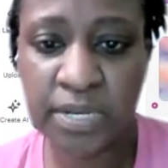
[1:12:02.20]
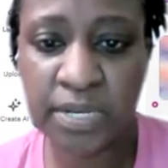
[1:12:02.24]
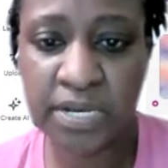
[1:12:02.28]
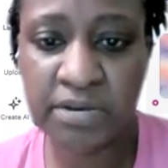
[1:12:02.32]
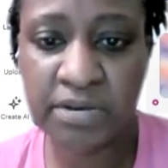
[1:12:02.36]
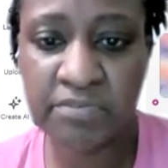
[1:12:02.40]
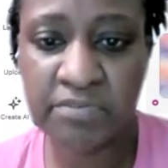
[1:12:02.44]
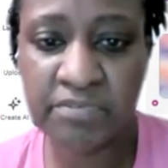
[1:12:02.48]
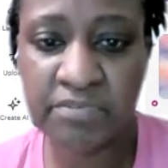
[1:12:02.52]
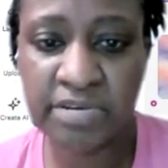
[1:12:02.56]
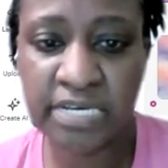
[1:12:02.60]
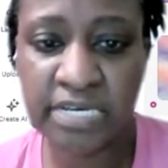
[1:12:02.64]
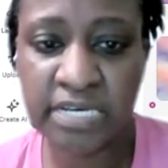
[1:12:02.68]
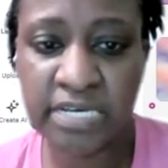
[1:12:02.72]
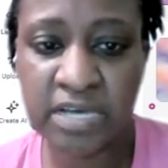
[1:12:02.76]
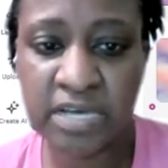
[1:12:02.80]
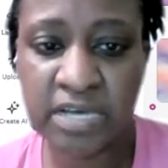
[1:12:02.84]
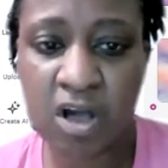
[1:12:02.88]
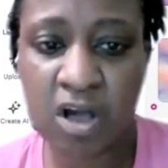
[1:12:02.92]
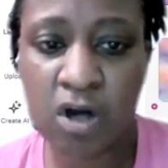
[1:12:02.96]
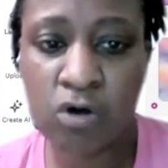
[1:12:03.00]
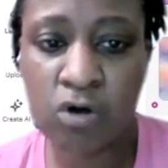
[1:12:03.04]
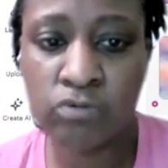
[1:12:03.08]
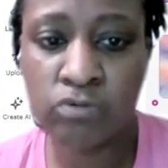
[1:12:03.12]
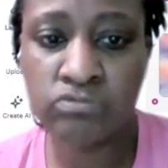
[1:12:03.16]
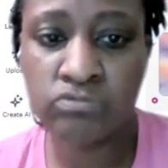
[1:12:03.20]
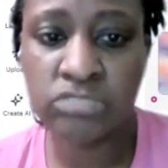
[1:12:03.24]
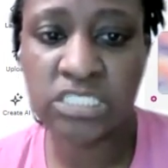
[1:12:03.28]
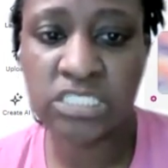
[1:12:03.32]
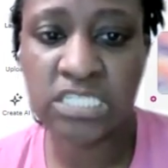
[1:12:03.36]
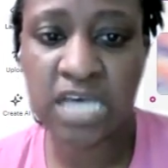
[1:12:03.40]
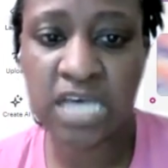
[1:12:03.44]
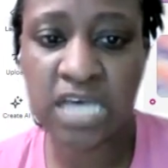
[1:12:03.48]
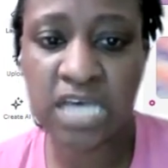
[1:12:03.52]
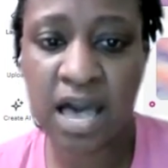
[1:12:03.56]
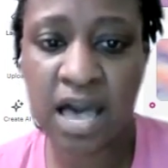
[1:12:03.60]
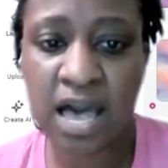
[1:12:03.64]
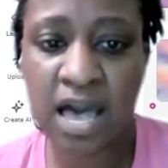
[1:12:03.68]
February
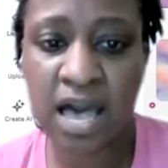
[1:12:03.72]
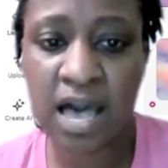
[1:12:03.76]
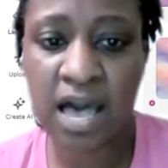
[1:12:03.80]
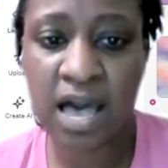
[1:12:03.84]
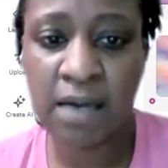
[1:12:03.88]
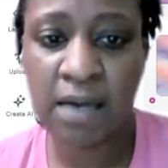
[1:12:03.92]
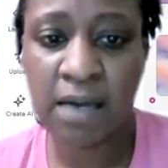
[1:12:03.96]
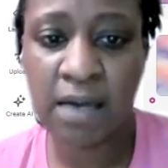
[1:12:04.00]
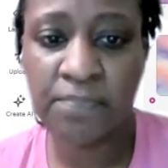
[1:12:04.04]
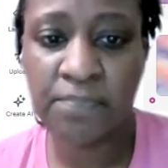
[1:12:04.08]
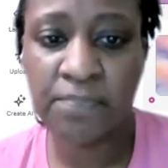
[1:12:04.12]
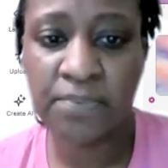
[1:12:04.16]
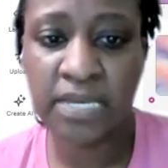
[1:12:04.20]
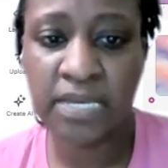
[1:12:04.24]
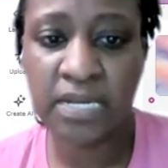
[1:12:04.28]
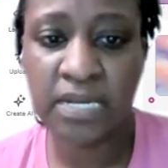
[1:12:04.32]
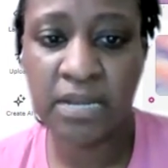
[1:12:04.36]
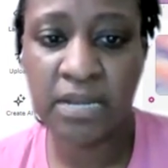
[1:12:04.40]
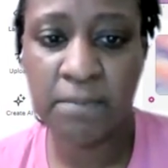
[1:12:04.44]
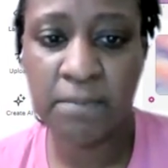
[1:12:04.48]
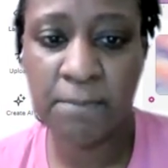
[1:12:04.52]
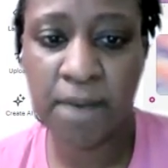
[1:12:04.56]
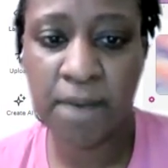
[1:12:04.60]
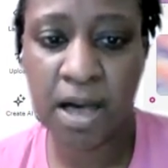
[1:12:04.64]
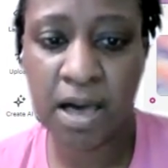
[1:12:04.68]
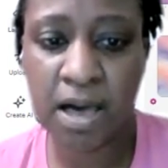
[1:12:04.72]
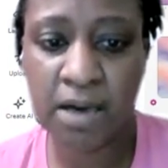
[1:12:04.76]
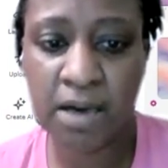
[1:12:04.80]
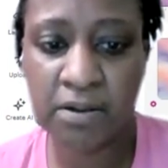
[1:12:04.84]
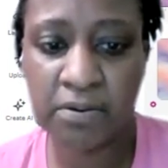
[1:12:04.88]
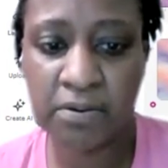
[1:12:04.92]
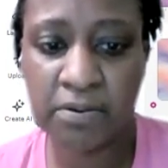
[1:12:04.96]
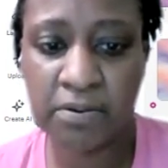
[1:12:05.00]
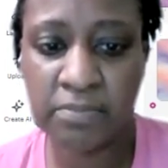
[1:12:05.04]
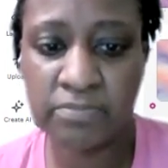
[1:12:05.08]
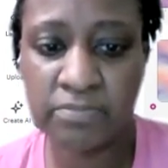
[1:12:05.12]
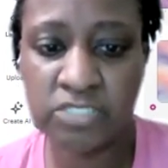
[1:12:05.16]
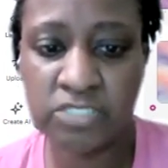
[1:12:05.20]
on top and the
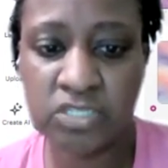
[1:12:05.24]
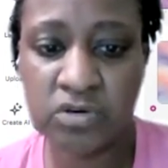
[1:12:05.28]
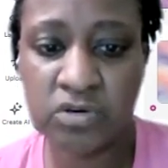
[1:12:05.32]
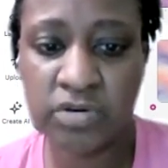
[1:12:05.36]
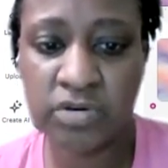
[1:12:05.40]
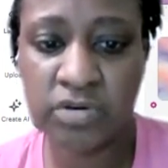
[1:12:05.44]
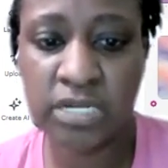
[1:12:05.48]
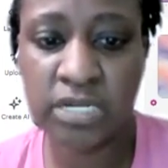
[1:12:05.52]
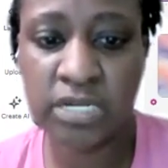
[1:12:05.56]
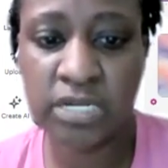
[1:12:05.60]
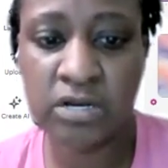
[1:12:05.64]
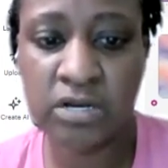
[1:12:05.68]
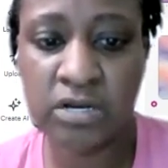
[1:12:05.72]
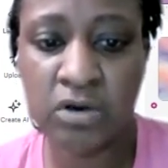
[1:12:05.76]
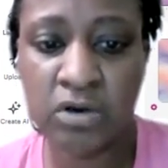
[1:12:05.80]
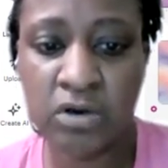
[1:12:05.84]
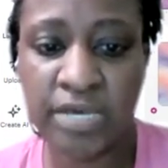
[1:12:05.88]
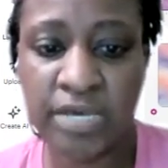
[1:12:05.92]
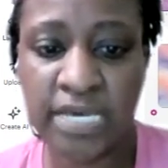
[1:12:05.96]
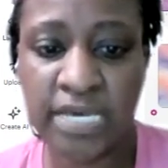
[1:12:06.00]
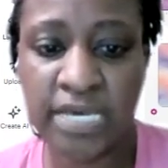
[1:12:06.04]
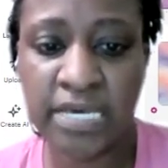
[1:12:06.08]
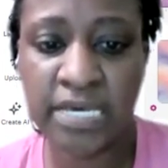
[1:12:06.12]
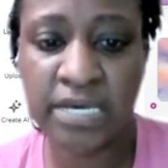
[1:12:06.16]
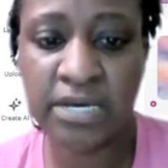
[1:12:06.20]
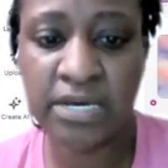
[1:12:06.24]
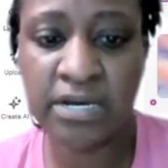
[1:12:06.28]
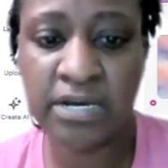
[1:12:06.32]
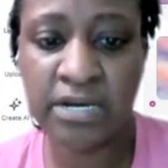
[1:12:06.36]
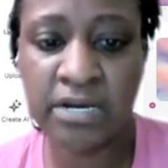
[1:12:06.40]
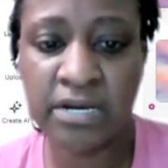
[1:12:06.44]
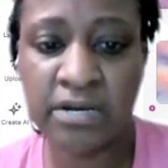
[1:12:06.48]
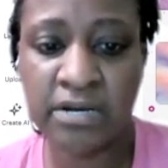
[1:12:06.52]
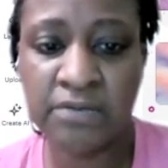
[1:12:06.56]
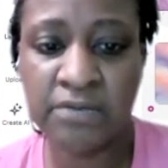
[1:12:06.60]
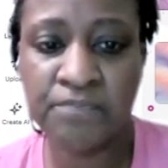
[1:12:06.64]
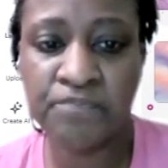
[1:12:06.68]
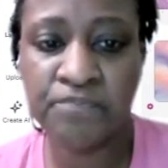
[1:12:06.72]
bottom. So it'll go
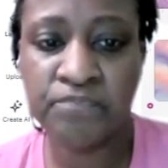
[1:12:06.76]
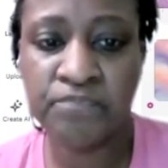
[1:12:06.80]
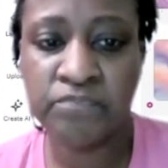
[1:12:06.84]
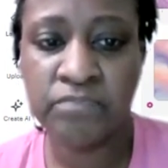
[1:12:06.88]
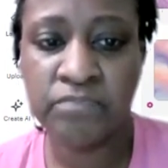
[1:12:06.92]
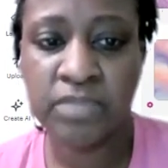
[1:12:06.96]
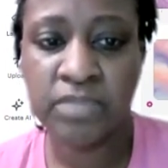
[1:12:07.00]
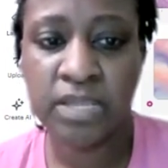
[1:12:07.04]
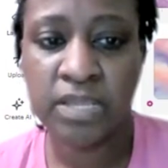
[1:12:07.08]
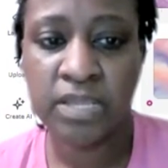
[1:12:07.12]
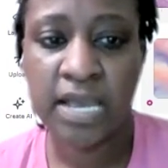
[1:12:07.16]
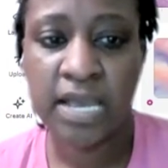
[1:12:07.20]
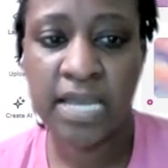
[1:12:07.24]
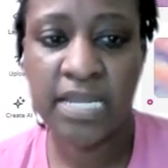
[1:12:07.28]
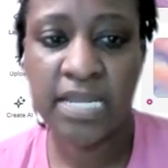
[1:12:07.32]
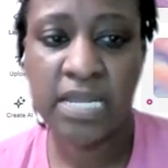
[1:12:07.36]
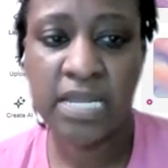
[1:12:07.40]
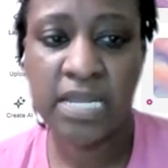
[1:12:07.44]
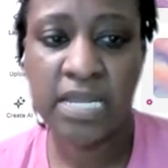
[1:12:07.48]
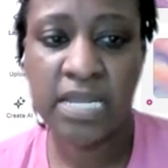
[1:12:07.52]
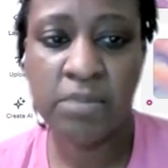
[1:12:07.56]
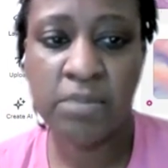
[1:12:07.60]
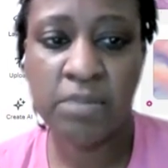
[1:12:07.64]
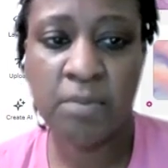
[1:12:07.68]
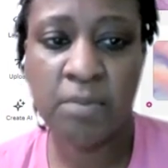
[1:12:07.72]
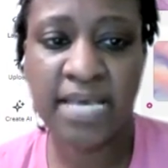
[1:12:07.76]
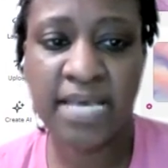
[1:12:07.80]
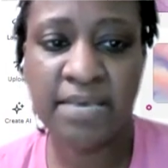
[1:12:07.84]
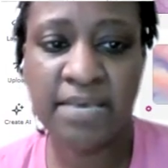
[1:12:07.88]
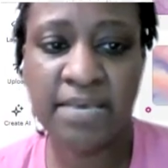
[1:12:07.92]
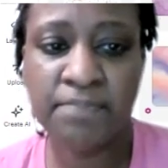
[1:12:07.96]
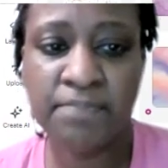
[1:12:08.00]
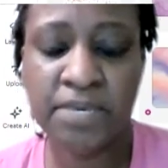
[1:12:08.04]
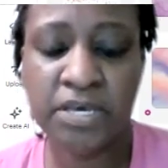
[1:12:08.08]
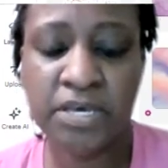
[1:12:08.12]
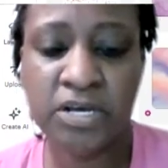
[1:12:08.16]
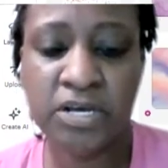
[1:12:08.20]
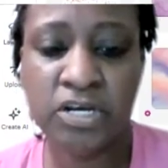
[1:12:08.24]
here, and then I'm going to
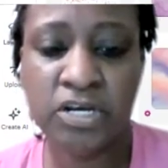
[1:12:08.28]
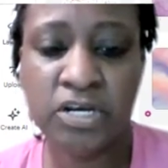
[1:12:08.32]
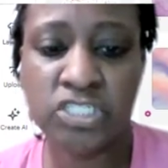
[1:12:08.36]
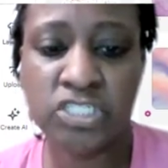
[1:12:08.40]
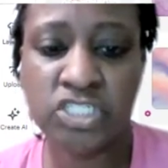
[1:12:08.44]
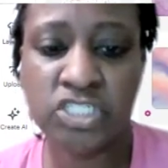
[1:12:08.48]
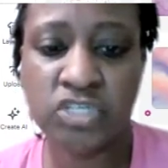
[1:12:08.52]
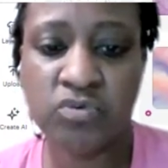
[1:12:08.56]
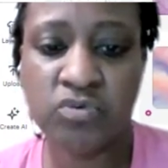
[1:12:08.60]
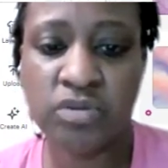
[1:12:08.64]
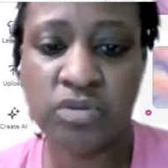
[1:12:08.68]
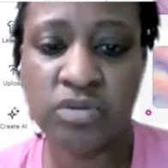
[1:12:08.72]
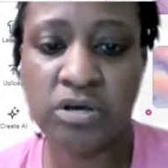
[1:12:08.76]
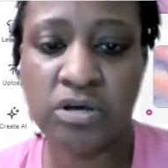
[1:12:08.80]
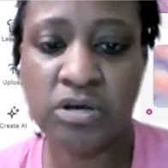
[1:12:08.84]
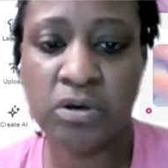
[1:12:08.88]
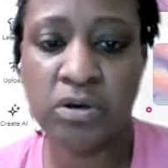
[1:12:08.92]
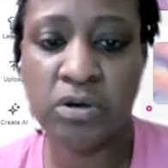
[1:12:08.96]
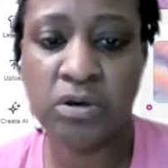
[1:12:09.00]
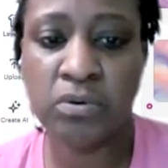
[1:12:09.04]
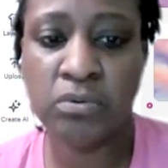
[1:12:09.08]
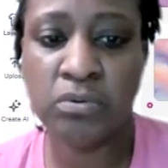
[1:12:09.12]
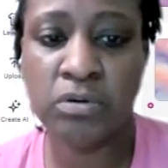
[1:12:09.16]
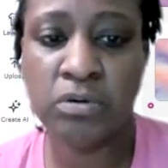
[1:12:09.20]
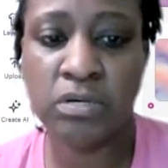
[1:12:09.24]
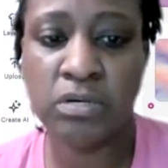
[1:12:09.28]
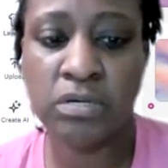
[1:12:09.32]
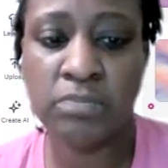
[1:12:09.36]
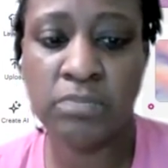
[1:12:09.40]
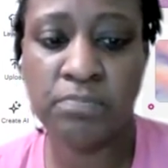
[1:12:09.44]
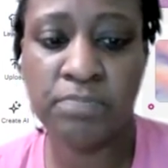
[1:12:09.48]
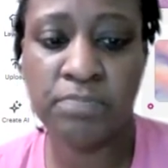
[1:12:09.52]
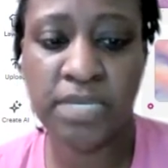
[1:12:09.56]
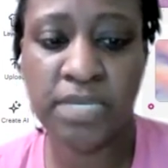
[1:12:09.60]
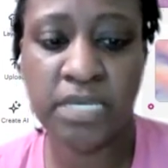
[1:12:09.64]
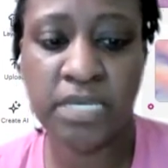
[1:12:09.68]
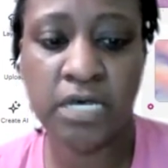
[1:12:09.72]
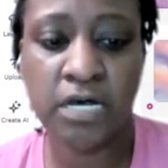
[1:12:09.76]
make it bigger so it'll go
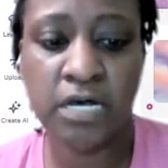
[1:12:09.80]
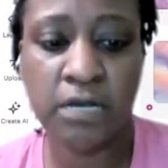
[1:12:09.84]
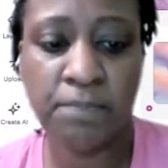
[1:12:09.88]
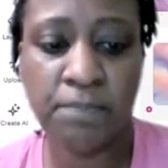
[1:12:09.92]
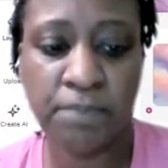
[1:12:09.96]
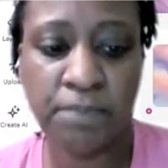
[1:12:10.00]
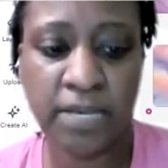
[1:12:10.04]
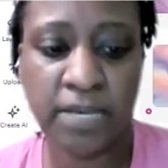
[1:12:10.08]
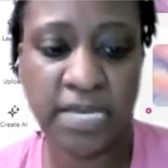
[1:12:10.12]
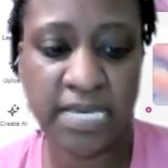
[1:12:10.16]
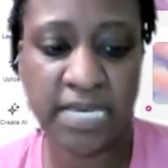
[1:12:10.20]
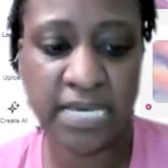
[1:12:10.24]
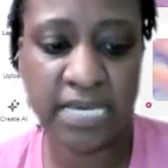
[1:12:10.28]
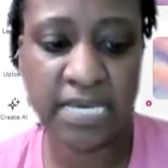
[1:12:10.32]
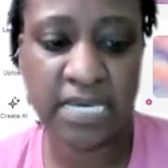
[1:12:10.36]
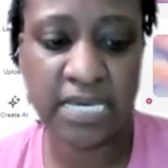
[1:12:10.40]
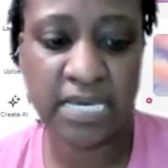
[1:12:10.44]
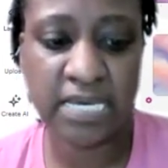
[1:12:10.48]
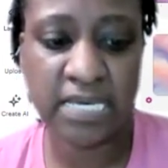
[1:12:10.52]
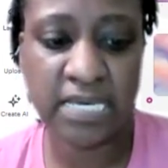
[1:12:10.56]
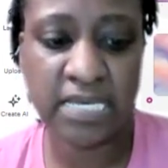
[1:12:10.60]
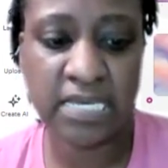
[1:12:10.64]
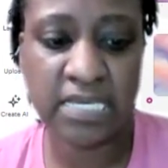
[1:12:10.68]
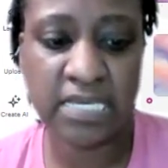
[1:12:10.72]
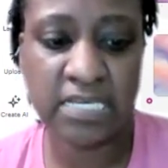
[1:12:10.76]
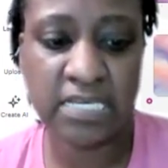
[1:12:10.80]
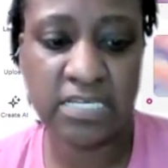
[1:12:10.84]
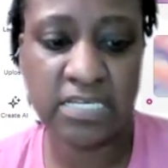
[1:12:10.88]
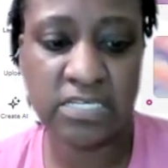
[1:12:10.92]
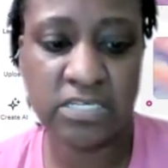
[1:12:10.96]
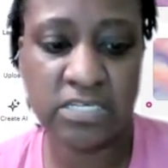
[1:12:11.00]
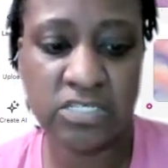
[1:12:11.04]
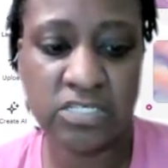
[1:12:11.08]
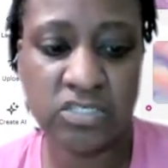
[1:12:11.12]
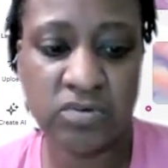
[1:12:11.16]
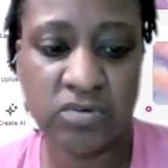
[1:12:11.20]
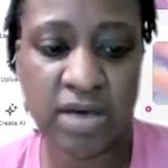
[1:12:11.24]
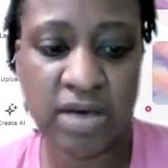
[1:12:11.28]
be up again.
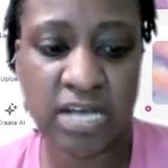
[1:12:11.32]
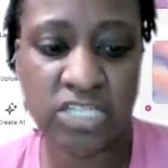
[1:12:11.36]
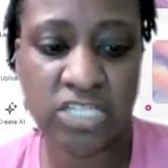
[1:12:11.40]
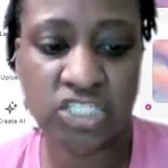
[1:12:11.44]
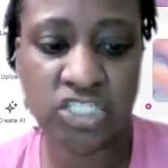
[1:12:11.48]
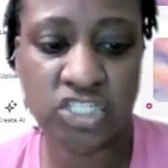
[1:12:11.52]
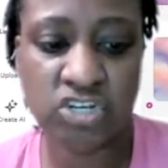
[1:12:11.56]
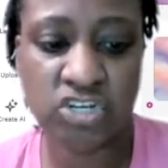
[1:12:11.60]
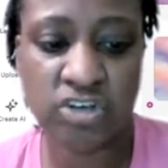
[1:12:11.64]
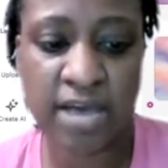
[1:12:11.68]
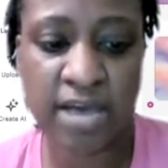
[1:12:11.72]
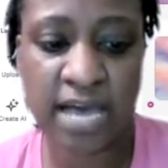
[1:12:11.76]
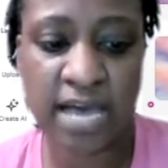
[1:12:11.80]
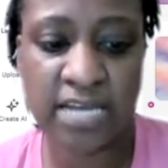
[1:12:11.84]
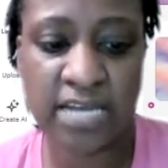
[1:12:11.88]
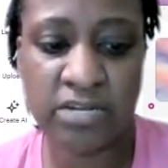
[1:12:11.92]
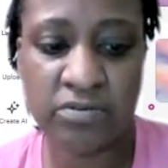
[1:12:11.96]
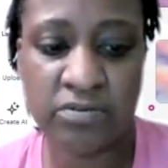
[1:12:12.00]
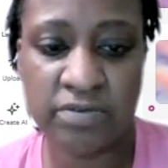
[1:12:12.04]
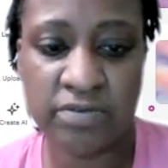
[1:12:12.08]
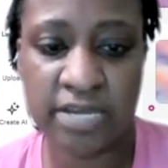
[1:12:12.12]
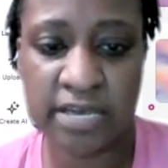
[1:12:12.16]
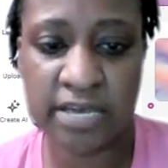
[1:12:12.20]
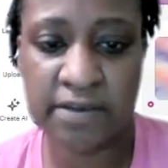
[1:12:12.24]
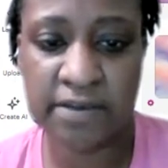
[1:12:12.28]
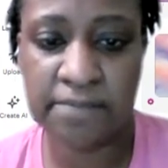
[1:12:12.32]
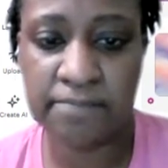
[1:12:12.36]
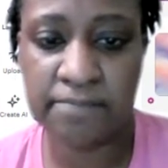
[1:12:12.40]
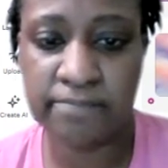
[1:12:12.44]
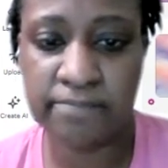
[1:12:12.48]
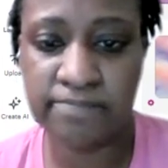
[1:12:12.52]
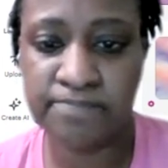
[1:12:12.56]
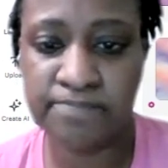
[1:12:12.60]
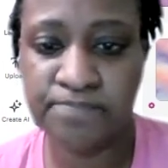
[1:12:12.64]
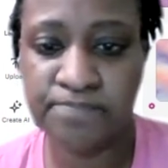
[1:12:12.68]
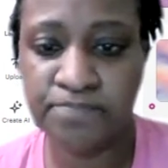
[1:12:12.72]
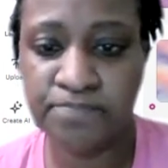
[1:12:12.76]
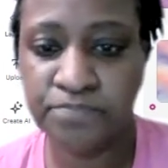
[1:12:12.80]
So I can show you how to do it,
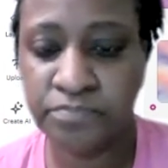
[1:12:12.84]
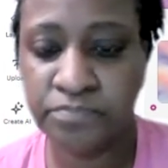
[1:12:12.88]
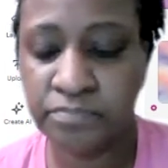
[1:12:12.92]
